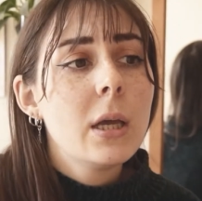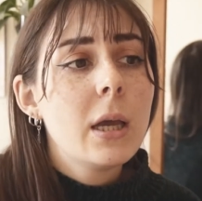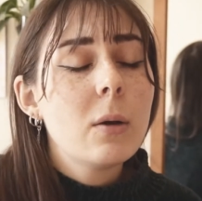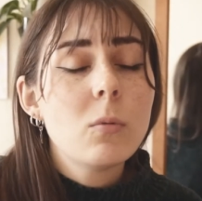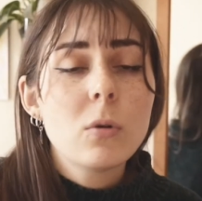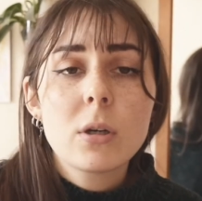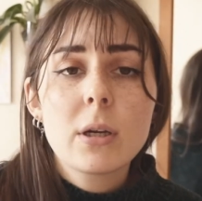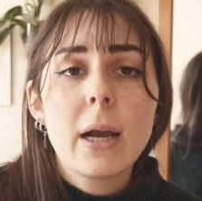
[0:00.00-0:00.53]

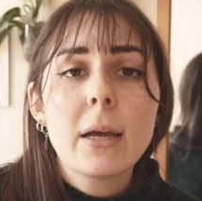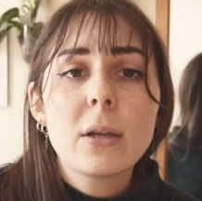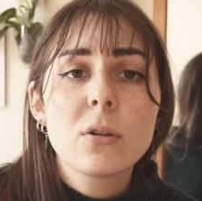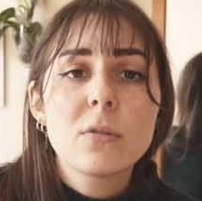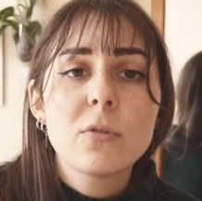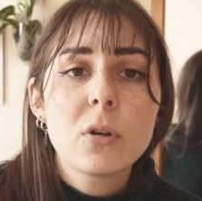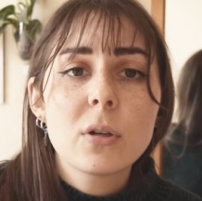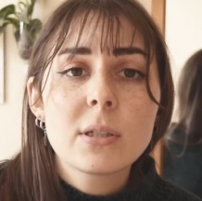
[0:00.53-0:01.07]
And what kind
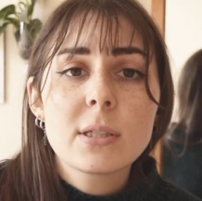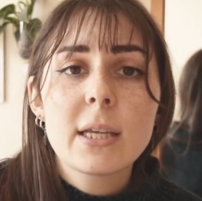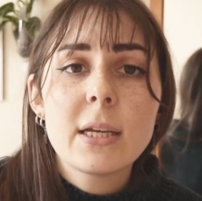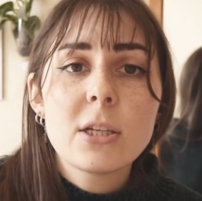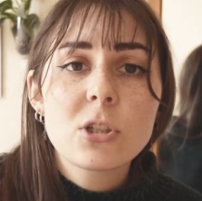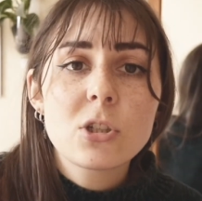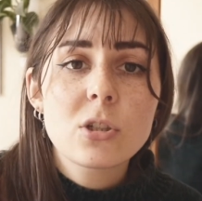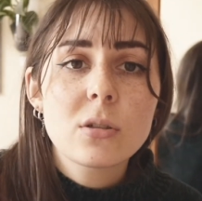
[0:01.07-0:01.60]
of
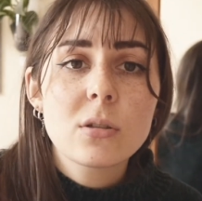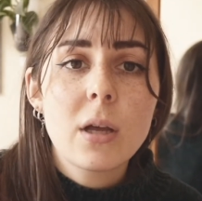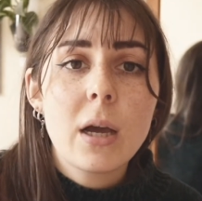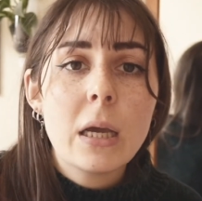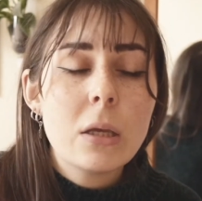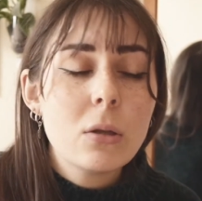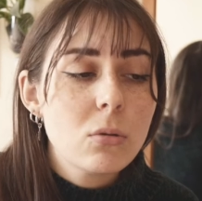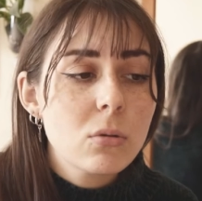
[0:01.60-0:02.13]
organization
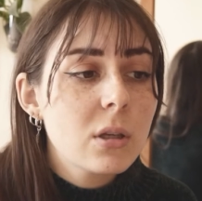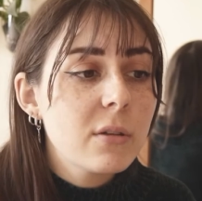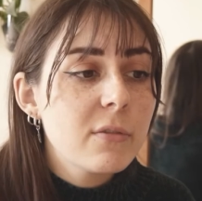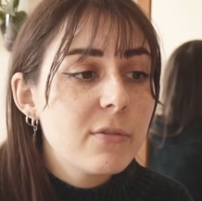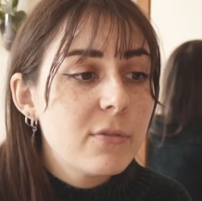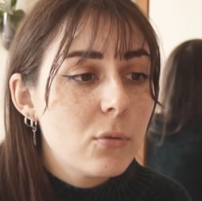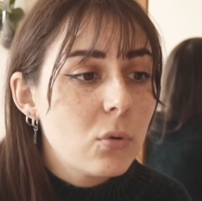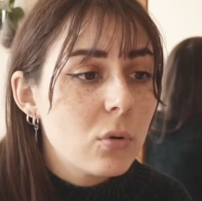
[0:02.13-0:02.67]
are you looking
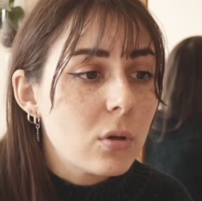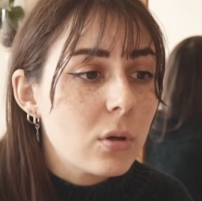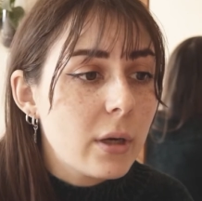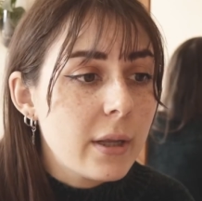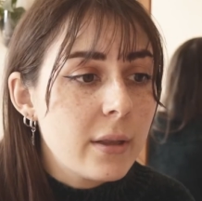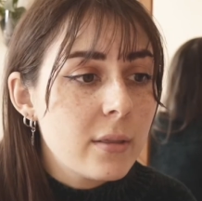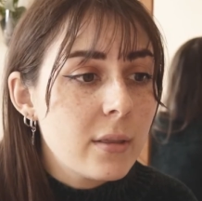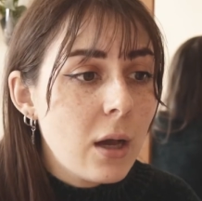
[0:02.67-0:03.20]
for?
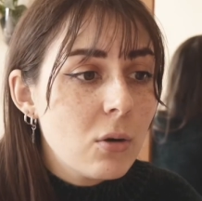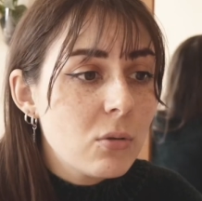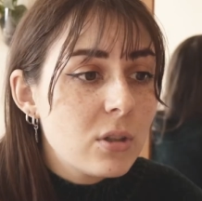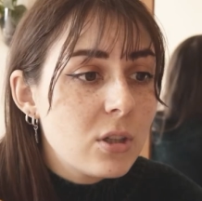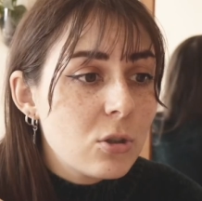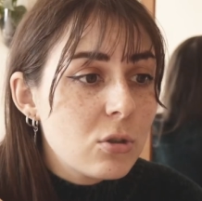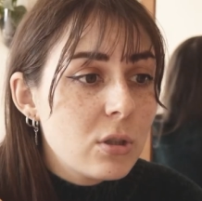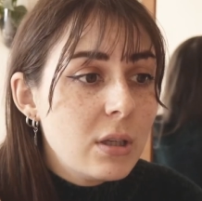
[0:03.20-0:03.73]
And now
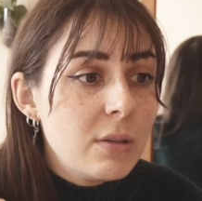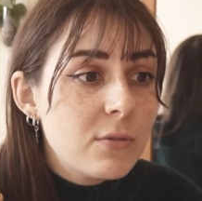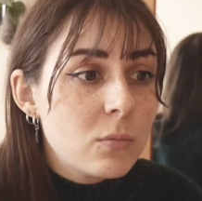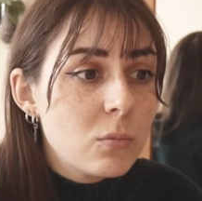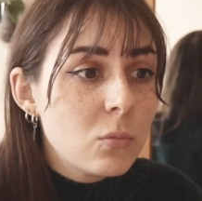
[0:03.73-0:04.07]
there are even